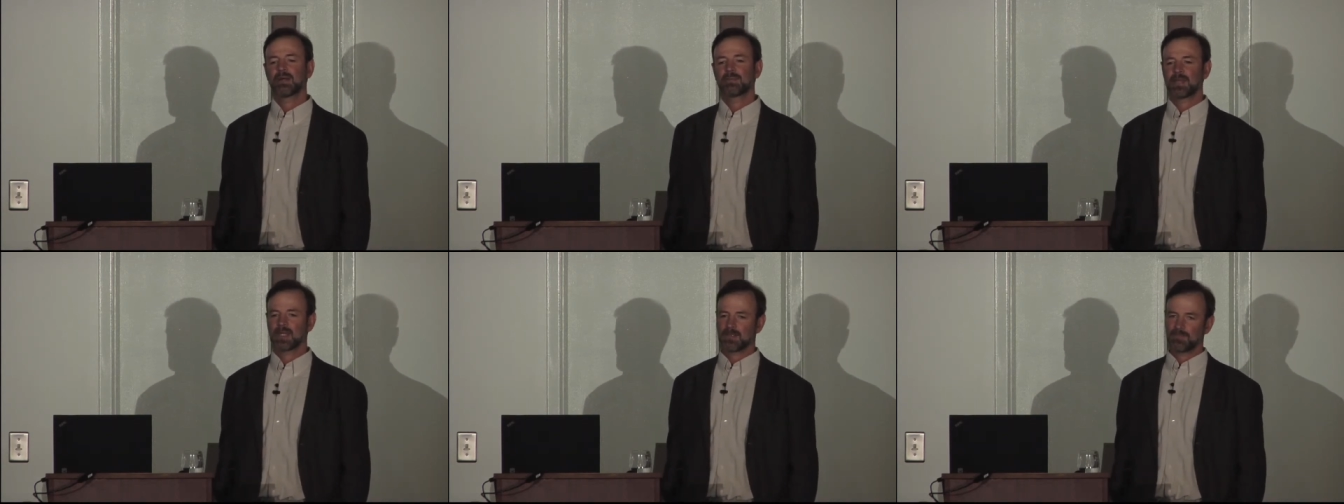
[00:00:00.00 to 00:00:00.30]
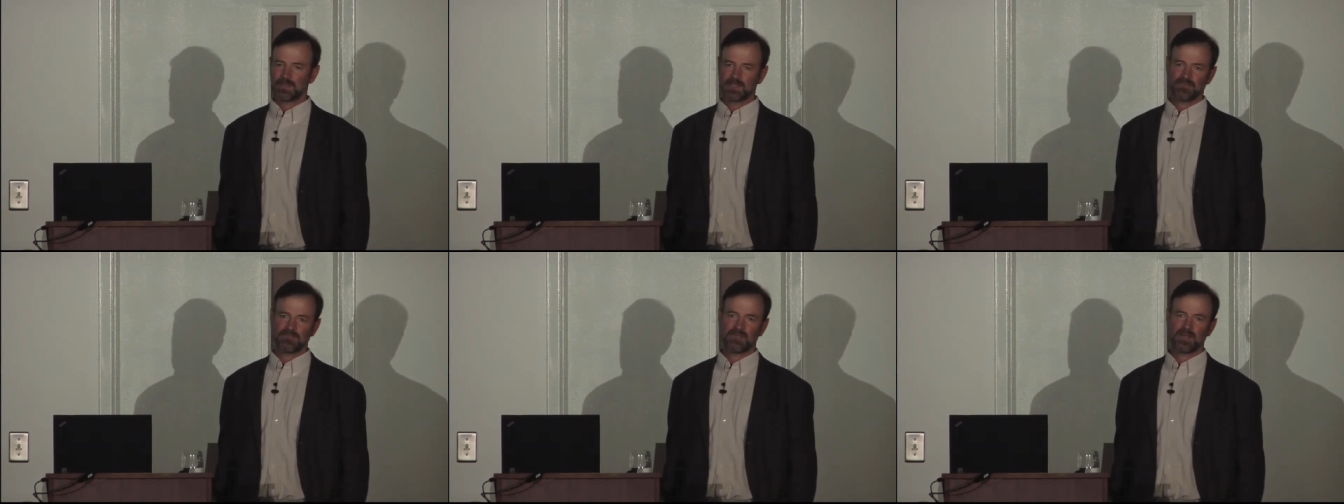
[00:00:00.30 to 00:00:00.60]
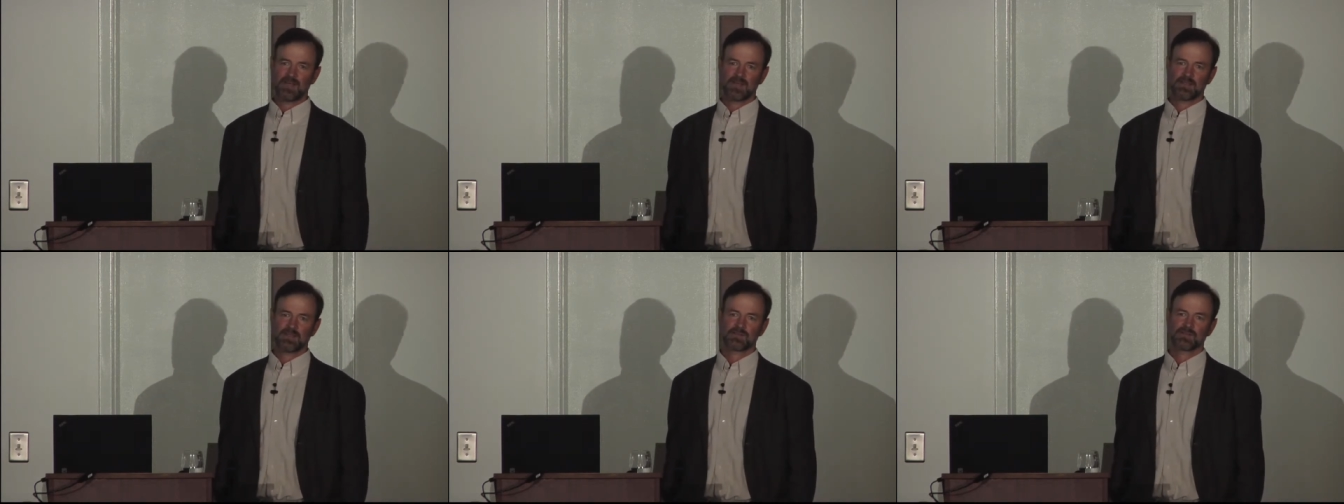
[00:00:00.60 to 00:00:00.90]
I'm not a big
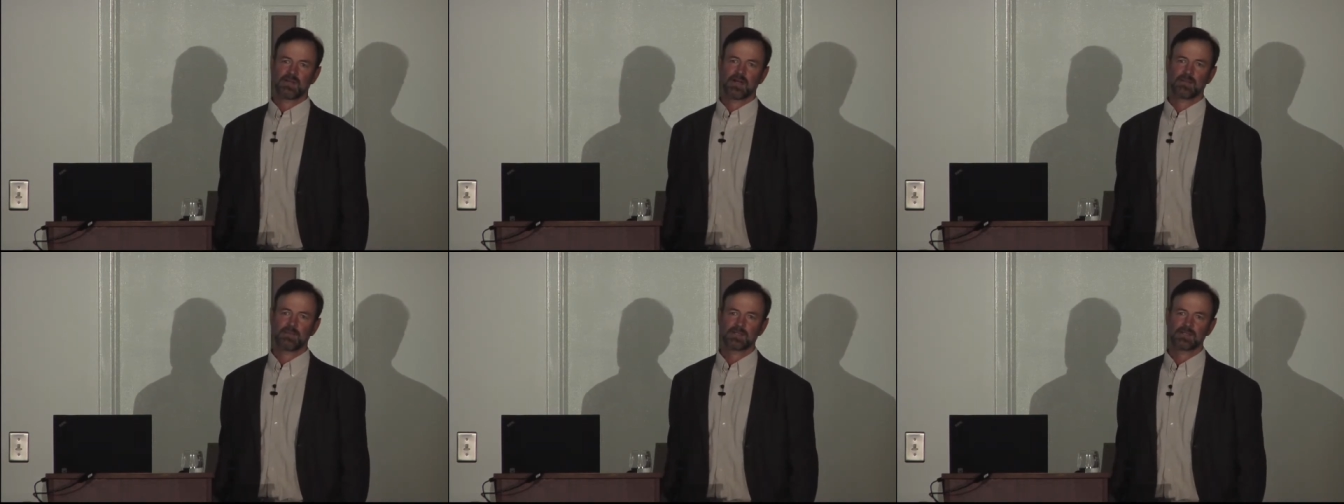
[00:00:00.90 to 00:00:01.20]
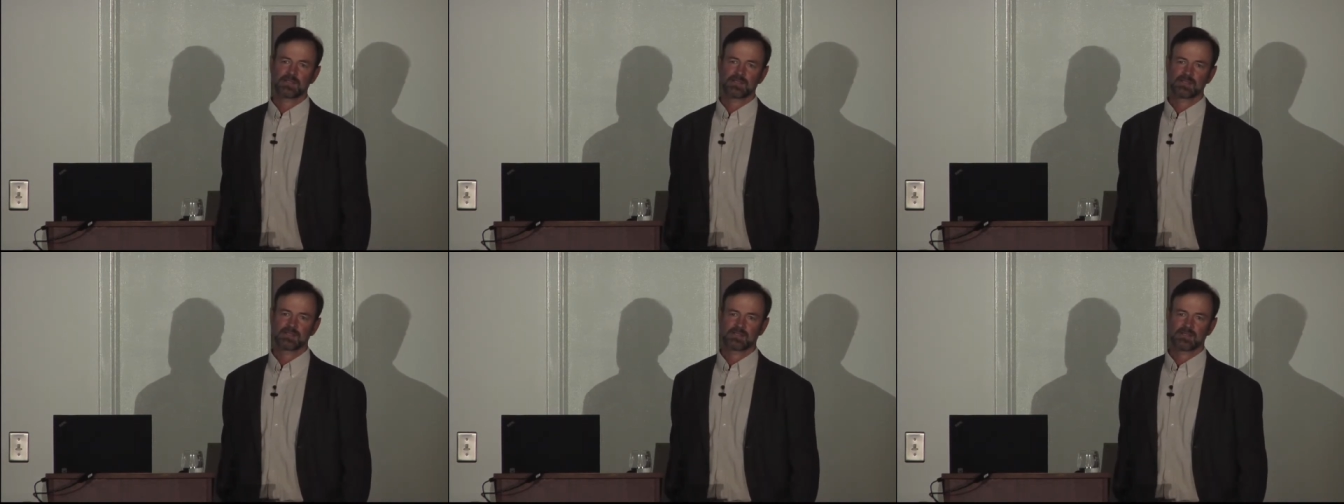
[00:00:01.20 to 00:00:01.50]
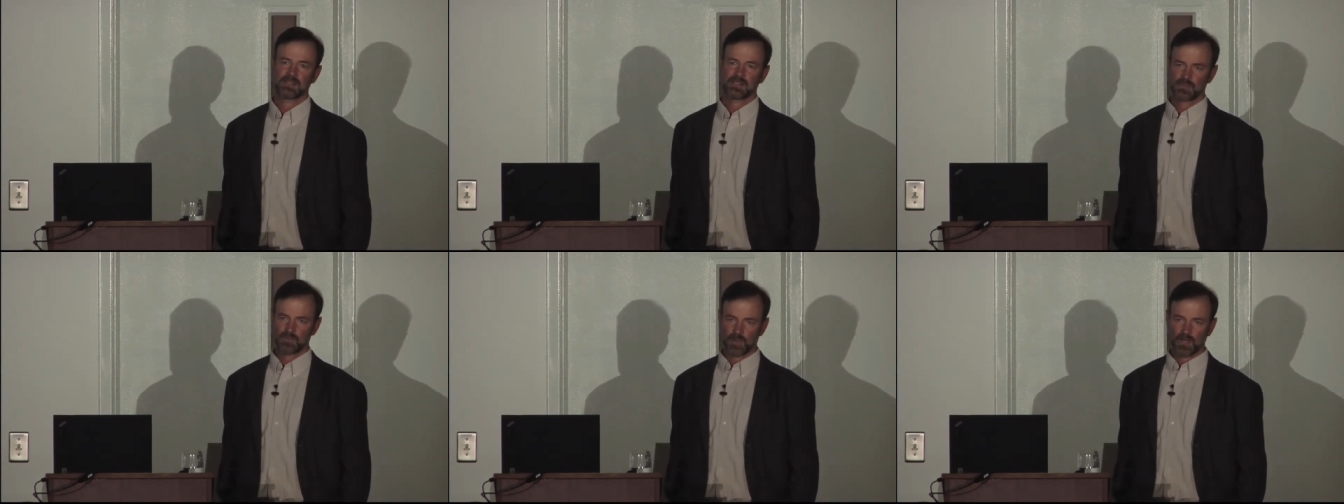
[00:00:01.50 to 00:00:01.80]
fan of the tropics because
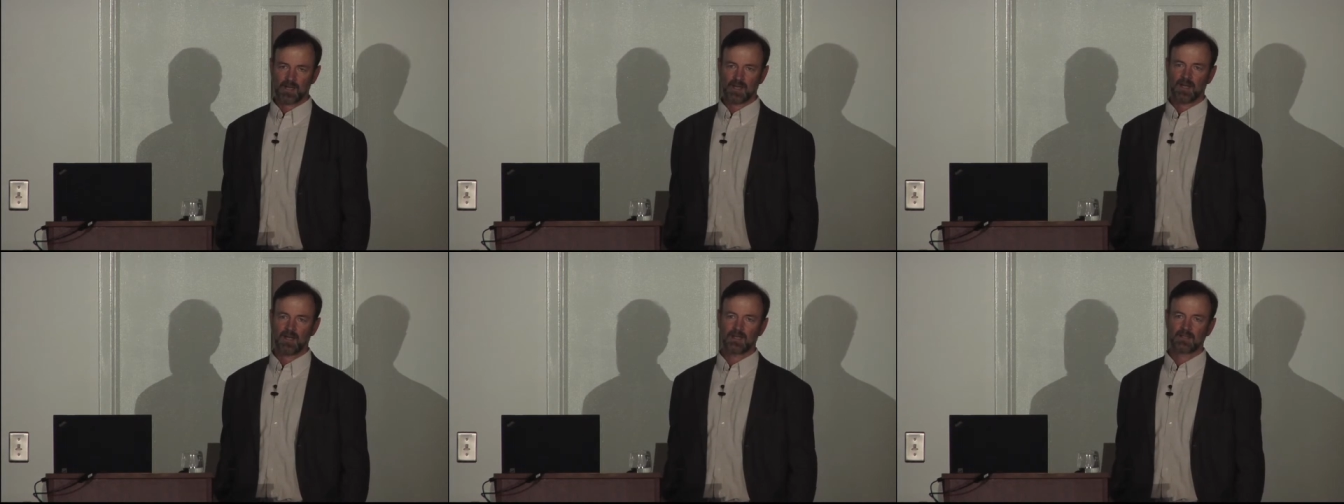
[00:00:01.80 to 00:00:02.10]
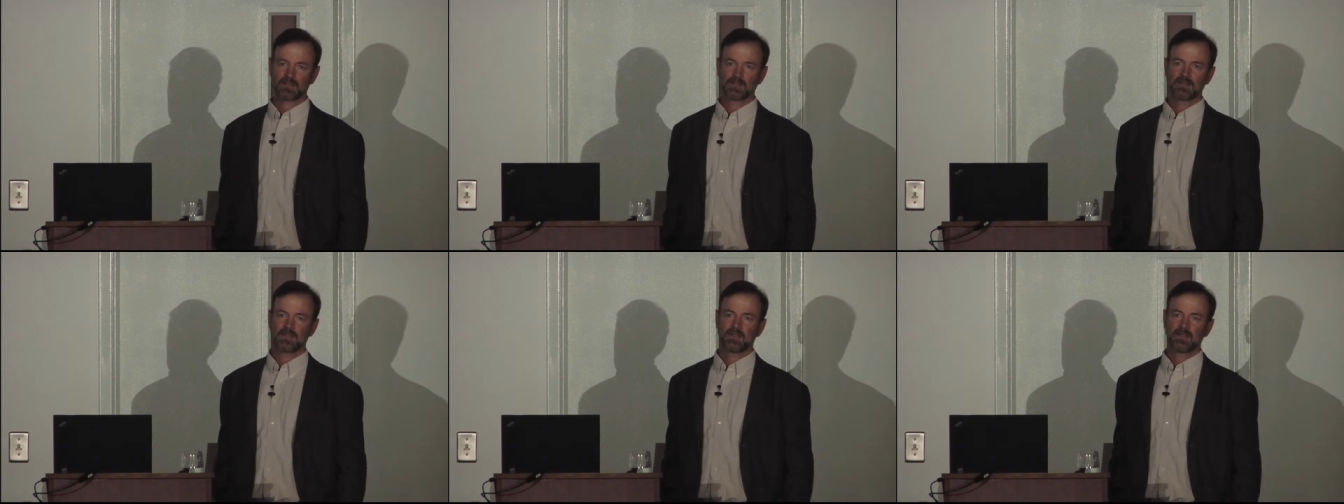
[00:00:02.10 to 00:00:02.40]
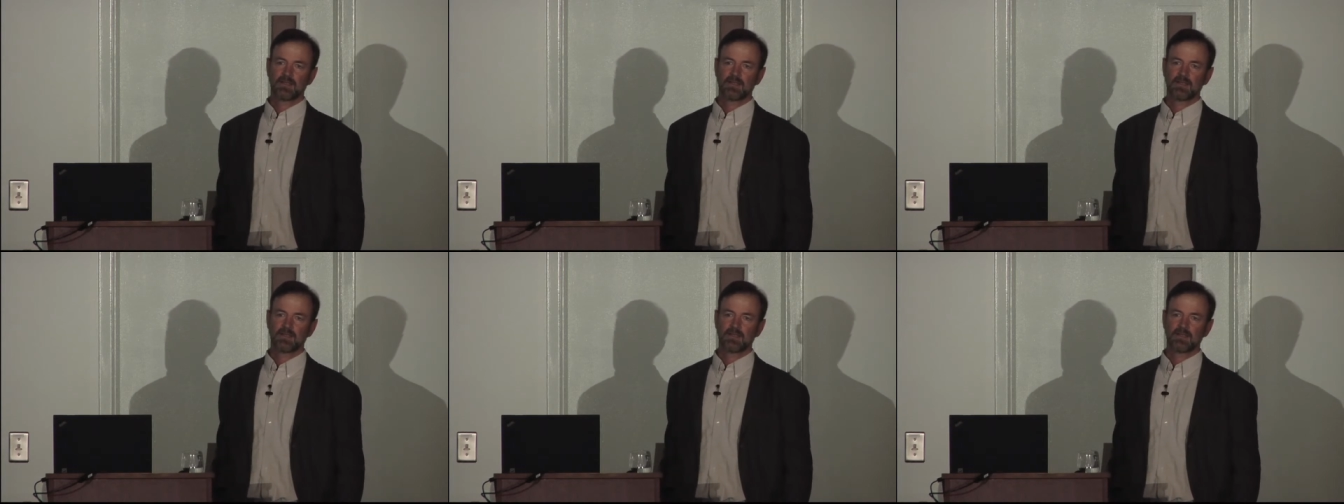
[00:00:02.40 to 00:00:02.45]
I sweat a lot.